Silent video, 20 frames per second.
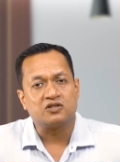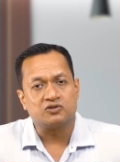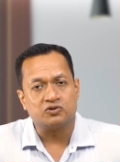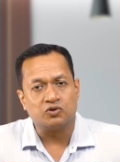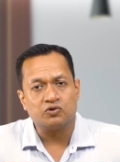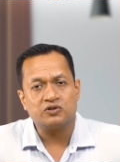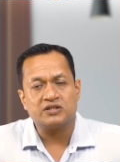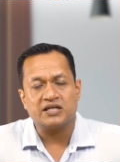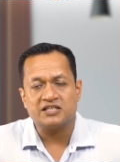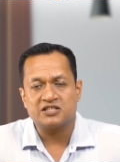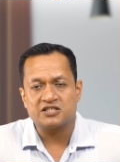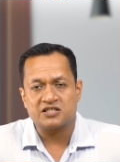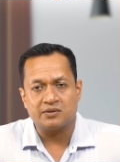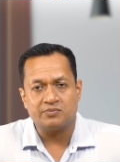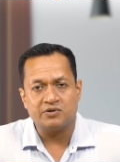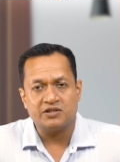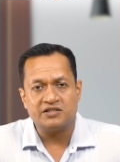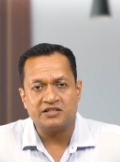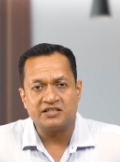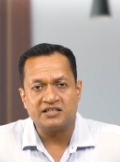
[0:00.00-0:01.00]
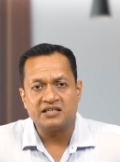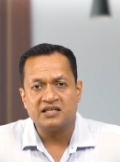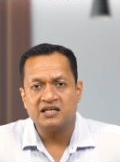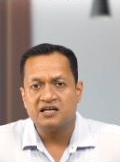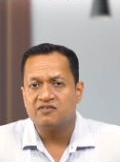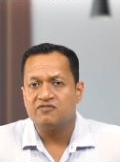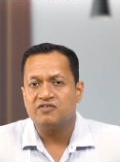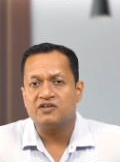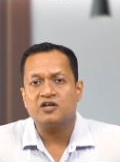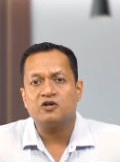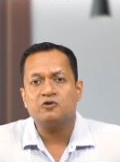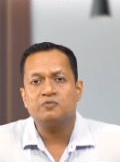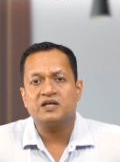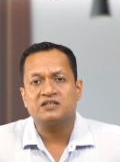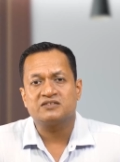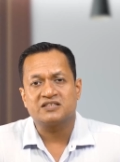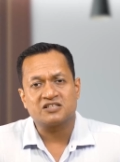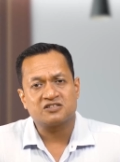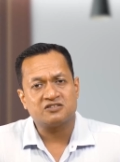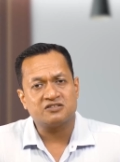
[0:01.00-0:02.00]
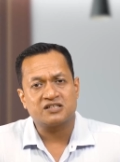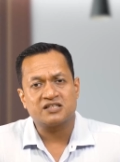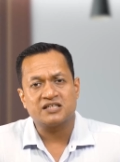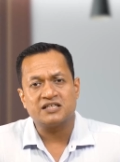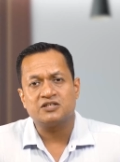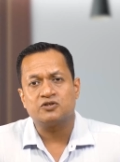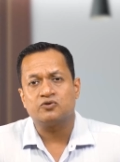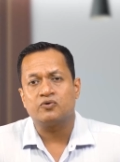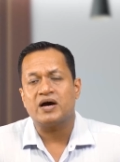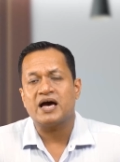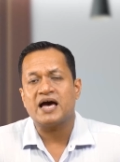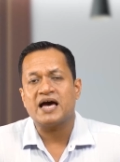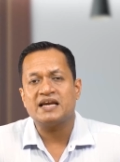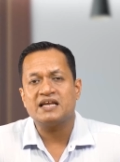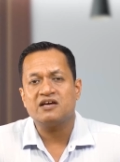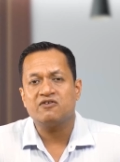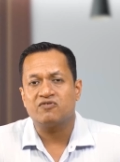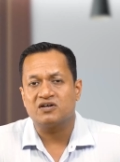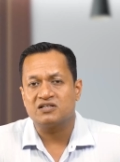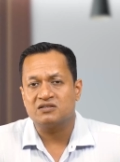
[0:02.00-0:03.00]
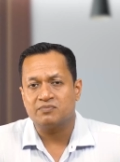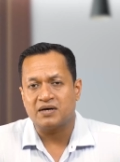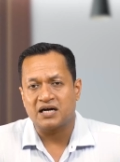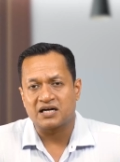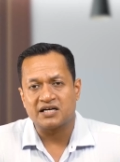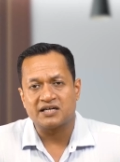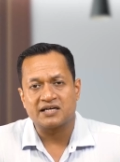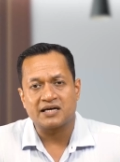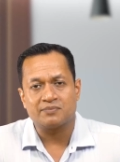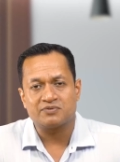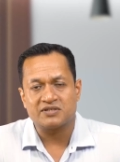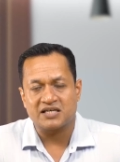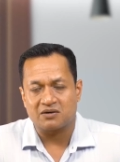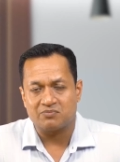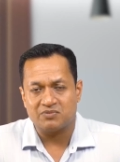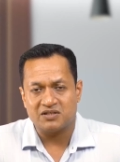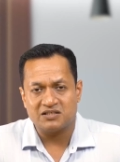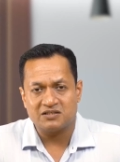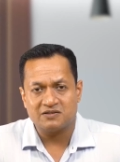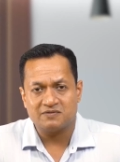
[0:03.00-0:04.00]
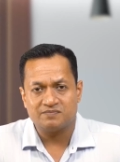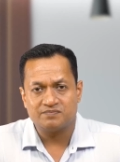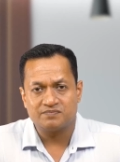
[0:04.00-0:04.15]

growth and stability without being restricted to any one market cap segment.